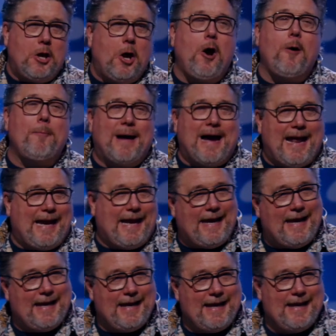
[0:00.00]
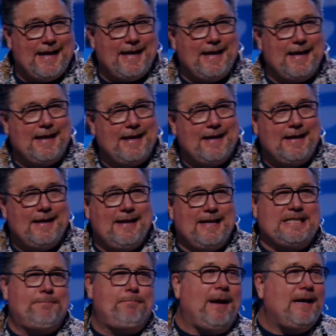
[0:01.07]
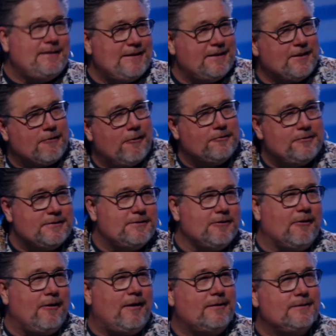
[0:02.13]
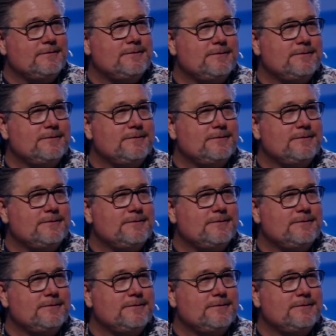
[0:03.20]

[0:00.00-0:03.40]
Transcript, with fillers: Nobody, especially at the grocery store.